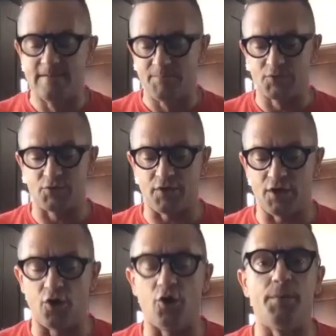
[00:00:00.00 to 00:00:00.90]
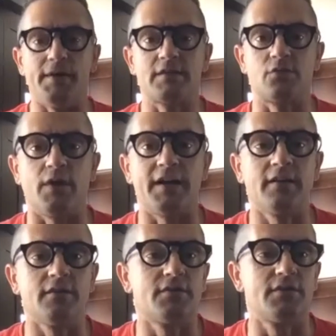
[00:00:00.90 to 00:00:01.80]
So they're always
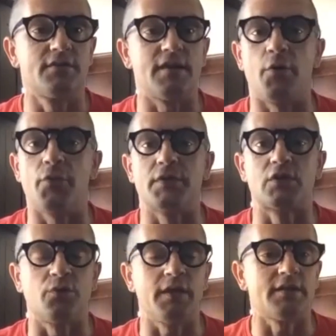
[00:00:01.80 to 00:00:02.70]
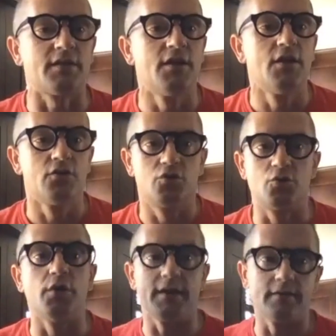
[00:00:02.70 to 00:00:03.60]
running down the street
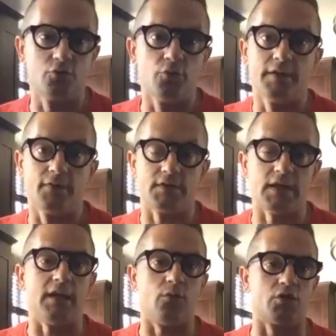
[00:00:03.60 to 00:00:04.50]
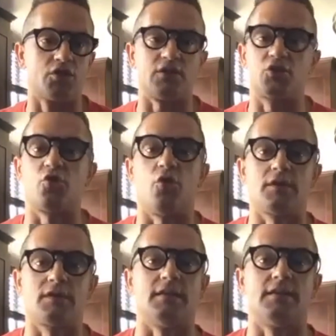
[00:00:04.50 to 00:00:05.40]
during the day with just
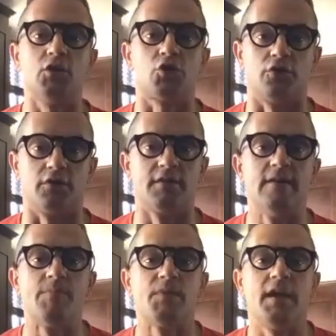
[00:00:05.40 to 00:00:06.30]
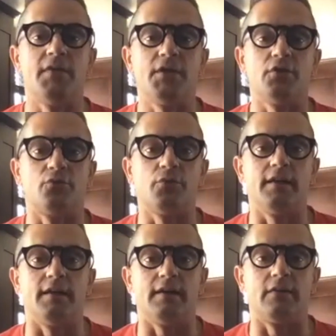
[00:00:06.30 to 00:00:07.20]
shorts and a t-shirt, and they don't
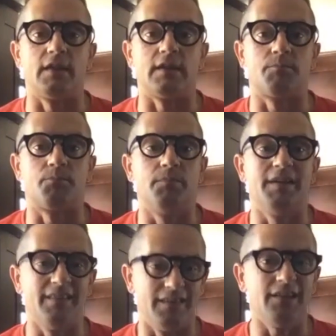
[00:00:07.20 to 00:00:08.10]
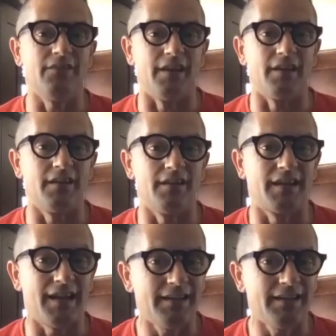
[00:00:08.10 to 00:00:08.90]
realize that in the evening it can